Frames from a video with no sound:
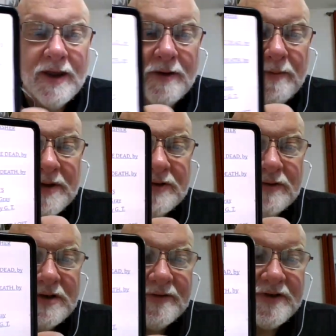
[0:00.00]

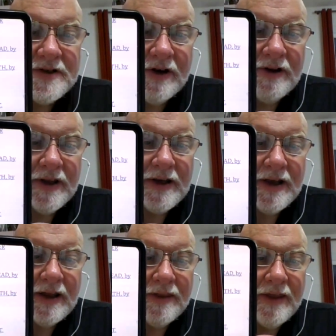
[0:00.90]
Mistress of Snarling
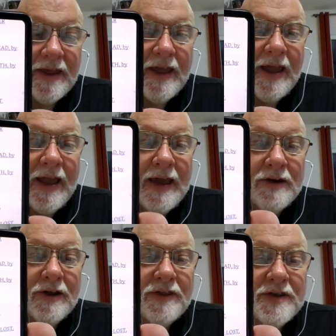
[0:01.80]
Death.
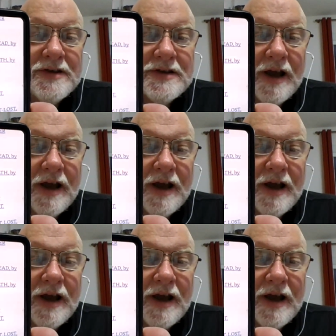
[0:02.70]
And this